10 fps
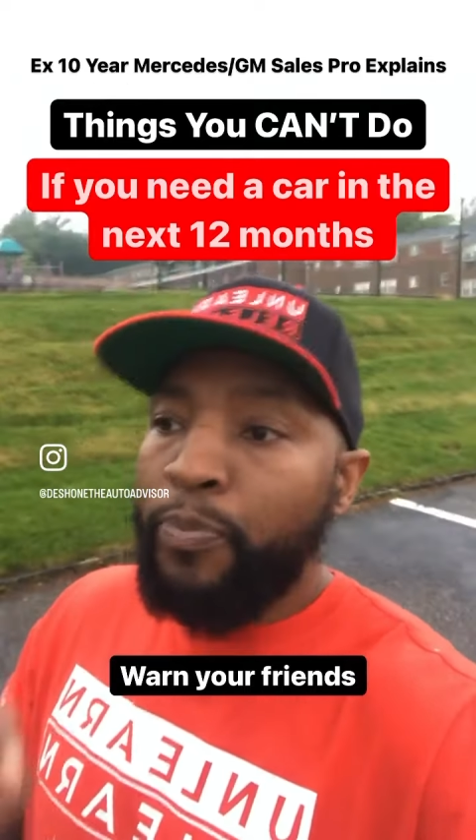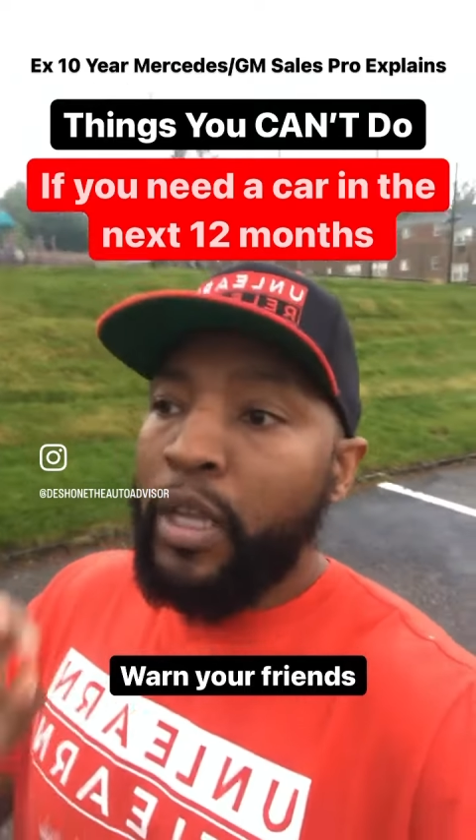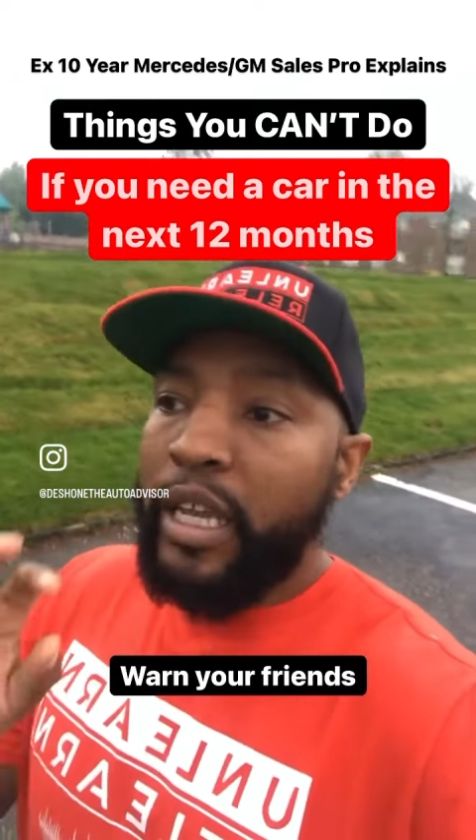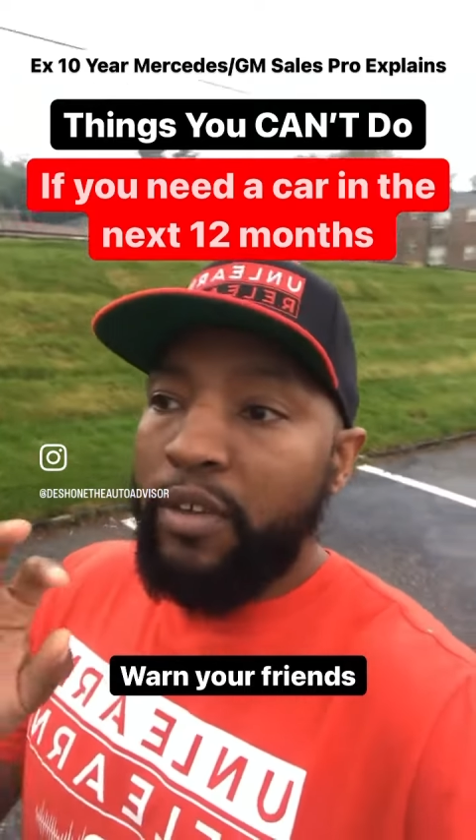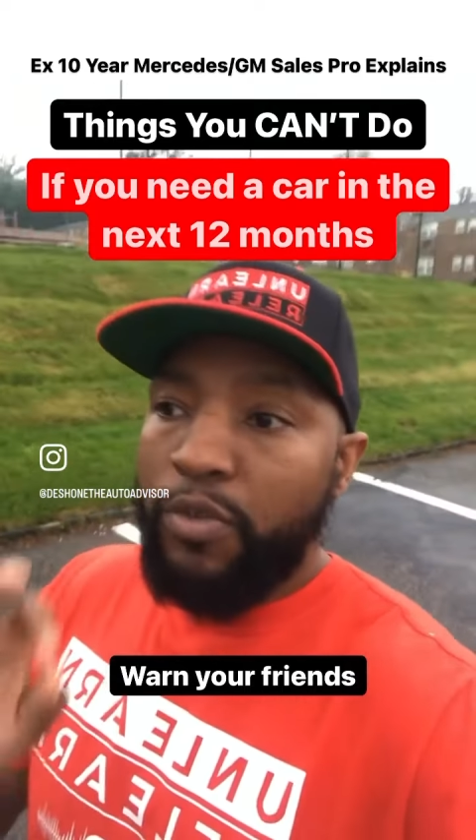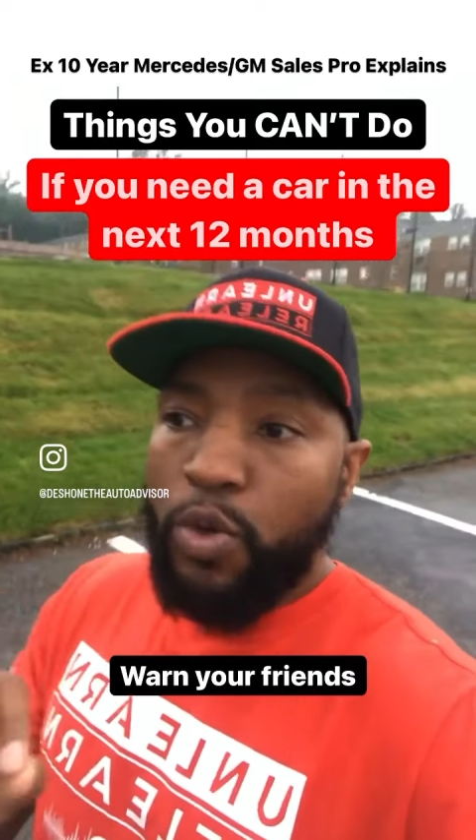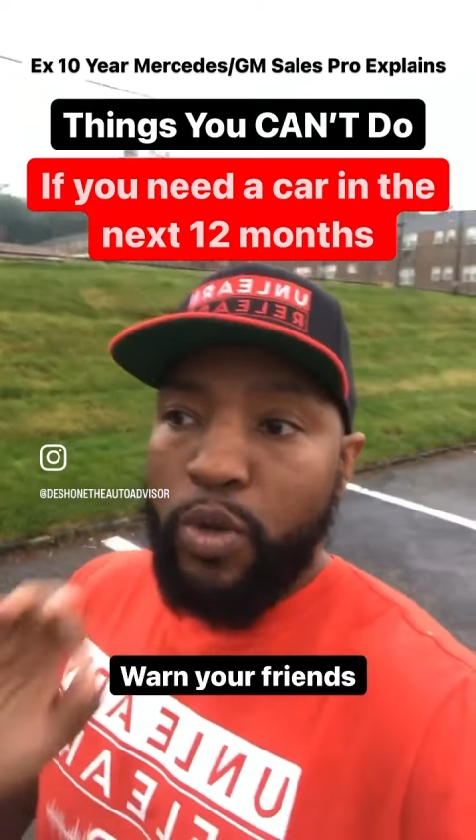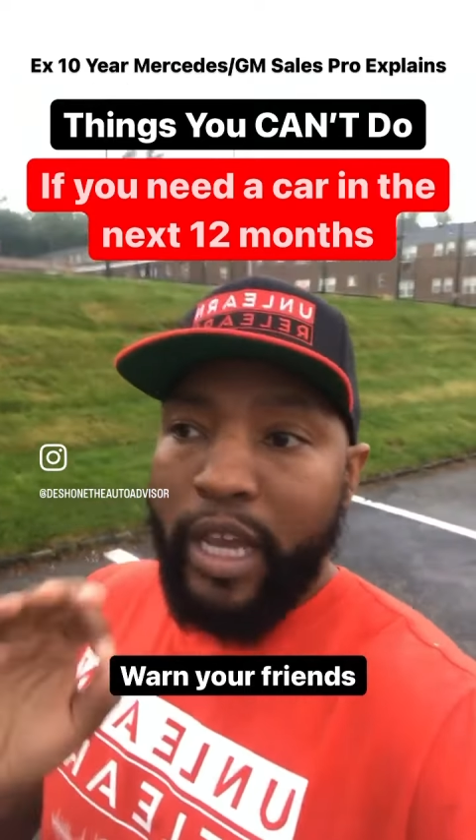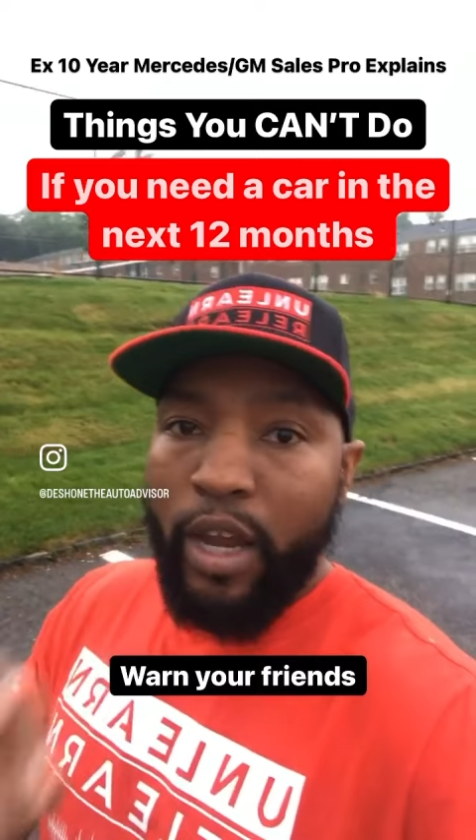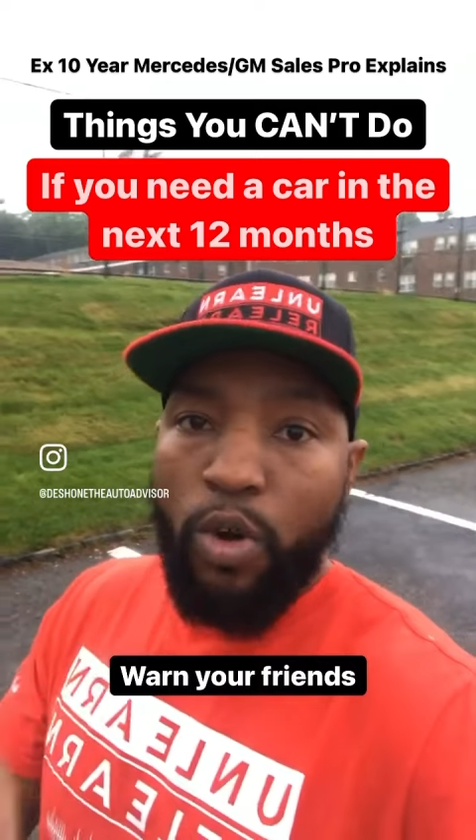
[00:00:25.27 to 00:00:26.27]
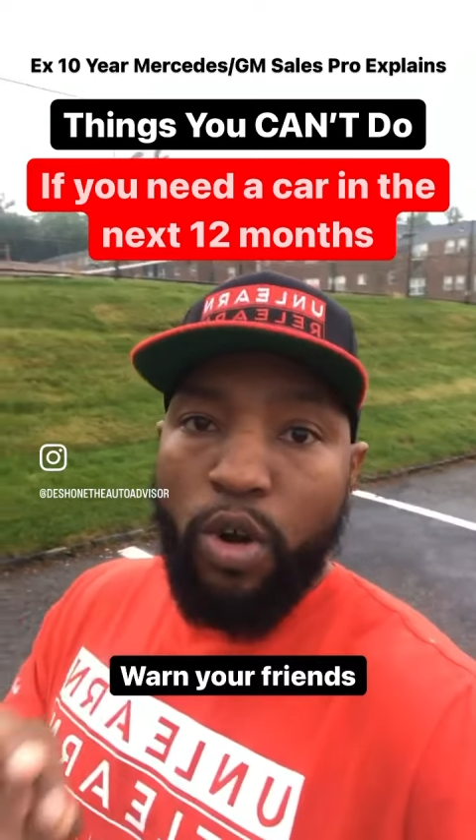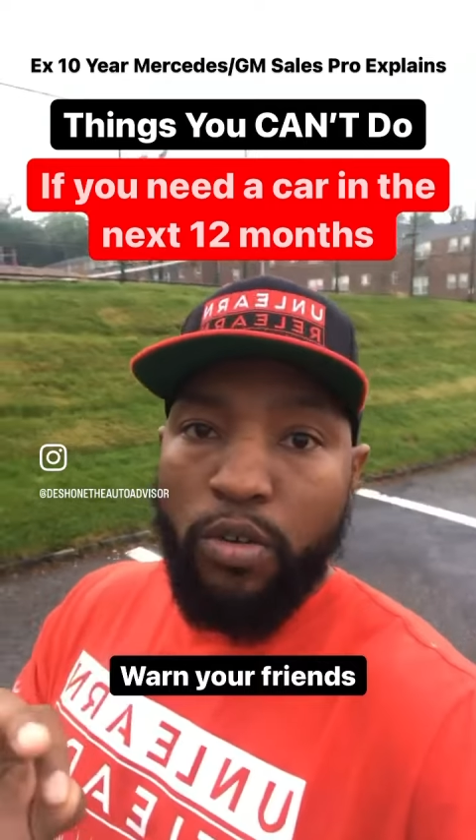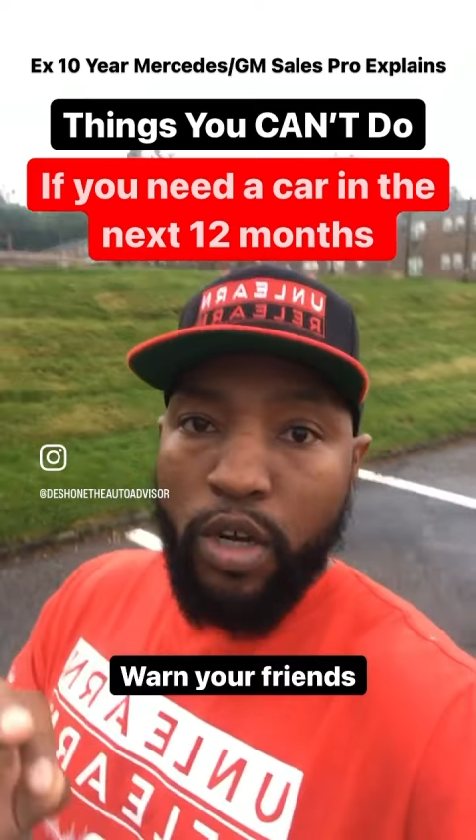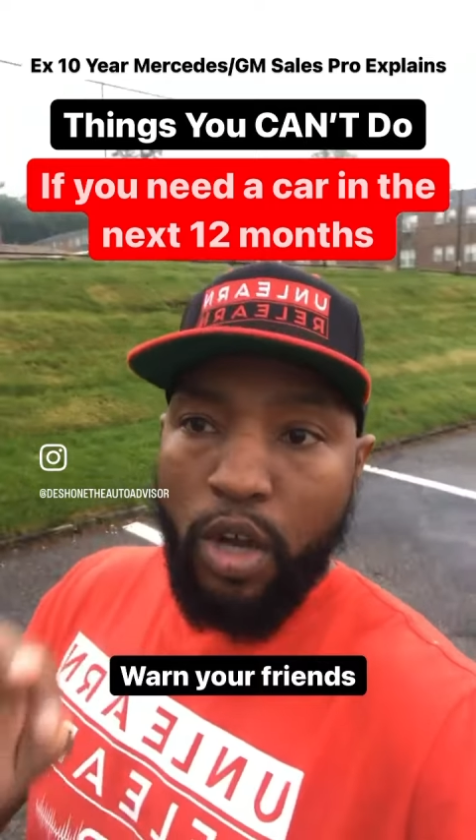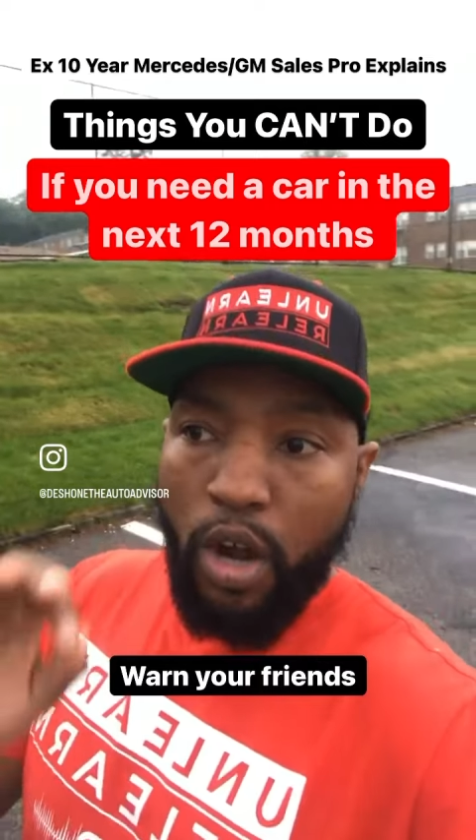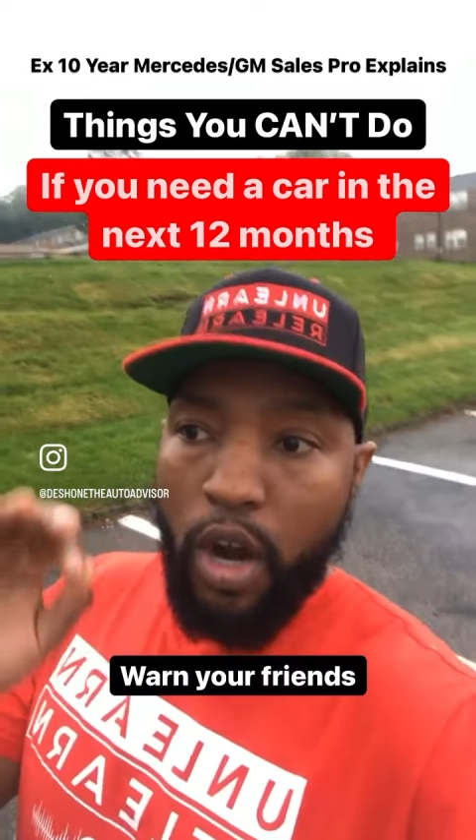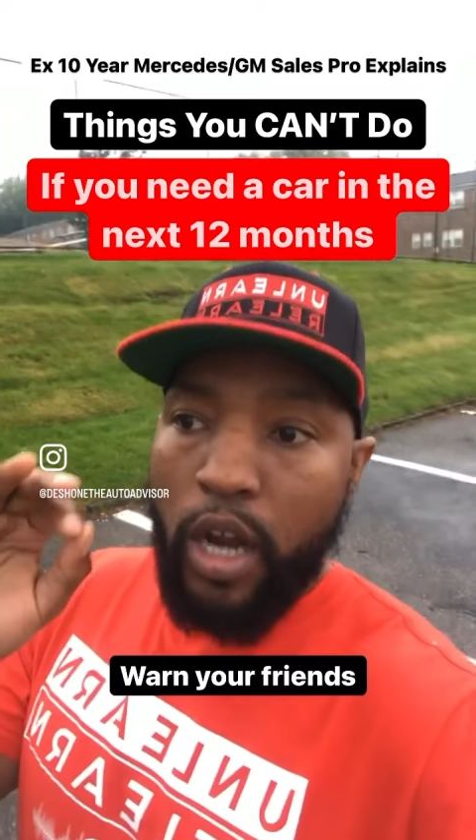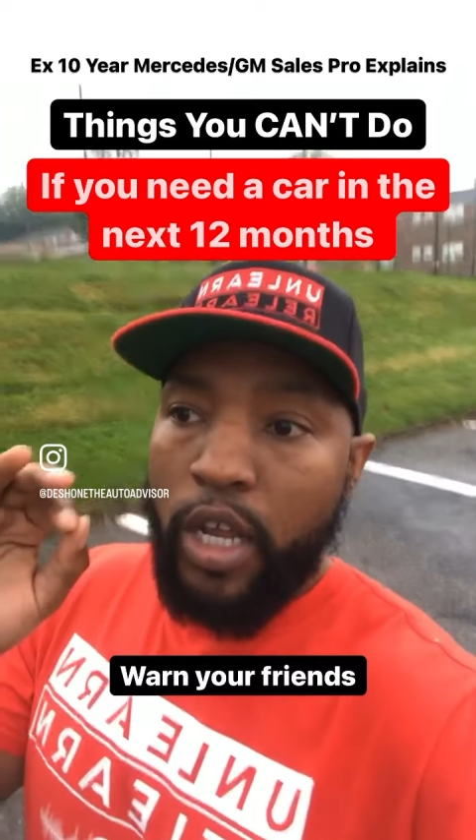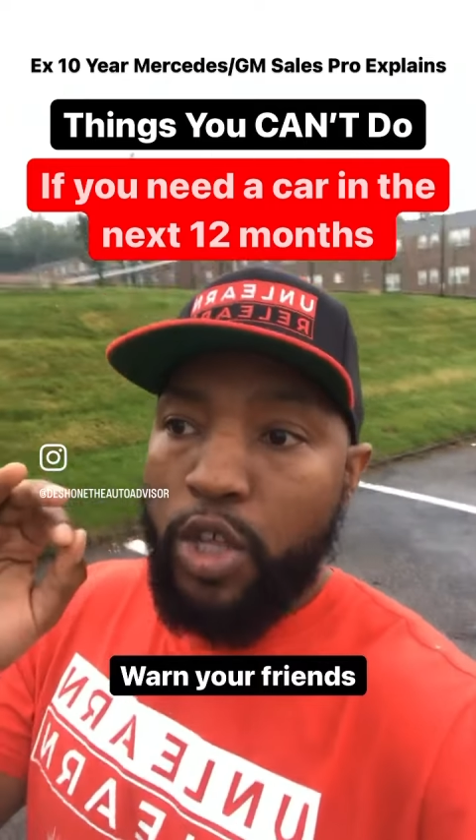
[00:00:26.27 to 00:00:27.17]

if you can't order a car,